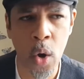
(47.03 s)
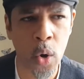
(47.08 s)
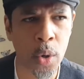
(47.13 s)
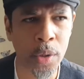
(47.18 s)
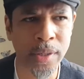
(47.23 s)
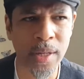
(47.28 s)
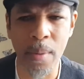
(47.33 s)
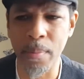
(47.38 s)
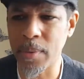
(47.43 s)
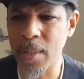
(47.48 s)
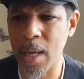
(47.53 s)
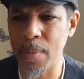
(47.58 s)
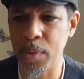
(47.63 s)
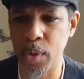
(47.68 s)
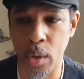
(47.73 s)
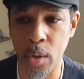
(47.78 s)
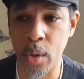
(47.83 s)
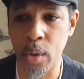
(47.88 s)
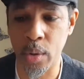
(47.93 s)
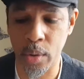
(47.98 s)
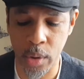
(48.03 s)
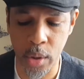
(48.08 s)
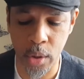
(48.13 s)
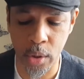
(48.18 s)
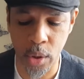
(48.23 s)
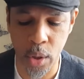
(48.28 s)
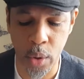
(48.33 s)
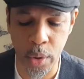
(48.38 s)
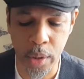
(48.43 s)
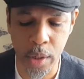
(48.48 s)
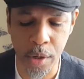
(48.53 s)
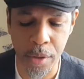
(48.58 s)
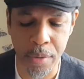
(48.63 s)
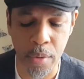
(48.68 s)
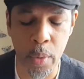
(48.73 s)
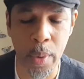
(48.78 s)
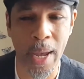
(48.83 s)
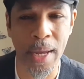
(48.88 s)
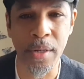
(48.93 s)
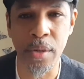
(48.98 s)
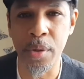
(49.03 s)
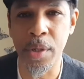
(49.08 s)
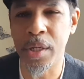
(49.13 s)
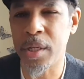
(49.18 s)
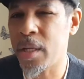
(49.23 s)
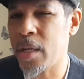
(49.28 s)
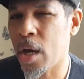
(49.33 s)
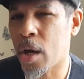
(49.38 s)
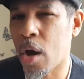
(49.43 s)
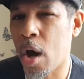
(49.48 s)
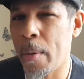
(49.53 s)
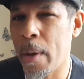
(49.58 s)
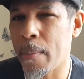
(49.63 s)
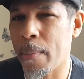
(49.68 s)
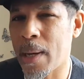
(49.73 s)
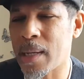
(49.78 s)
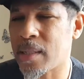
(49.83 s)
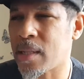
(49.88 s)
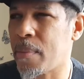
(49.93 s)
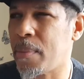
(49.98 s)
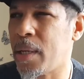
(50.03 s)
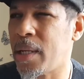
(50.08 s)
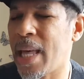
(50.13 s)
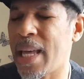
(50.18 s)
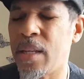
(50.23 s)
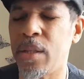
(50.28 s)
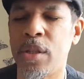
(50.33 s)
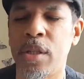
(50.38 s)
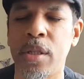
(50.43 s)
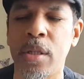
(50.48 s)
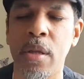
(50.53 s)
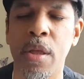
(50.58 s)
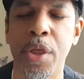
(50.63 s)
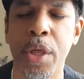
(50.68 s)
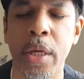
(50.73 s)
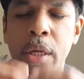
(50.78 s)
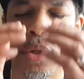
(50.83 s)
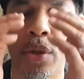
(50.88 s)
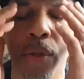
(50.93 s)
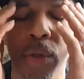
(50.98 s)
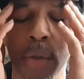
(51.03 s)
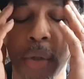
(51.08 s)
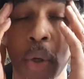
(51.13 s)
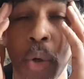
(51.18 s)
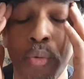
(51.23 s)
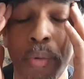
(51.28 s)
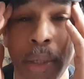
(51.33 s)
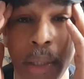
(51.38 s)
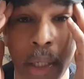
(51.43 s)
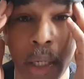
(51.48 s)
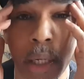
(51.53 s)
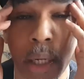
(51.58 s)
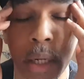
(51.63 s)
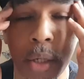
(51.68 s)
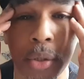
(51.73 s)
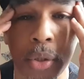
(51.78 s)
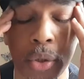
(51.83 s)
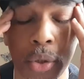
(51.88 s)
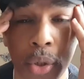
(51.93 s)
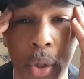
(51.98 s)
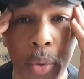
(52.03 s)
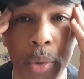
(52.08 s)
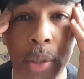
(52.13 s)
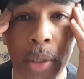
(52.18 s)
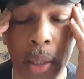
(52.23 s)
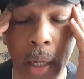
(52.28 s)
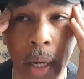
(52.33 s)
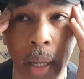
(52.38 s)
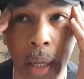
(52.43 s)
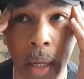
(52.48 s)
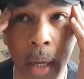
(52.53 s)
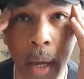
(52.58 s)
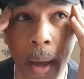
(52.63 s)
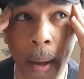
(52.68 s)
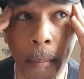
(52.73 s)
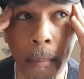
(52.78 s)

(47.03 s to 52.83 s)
or sometimes you're looking through and you see a comment by somebody that you think is so ridiculous and so silly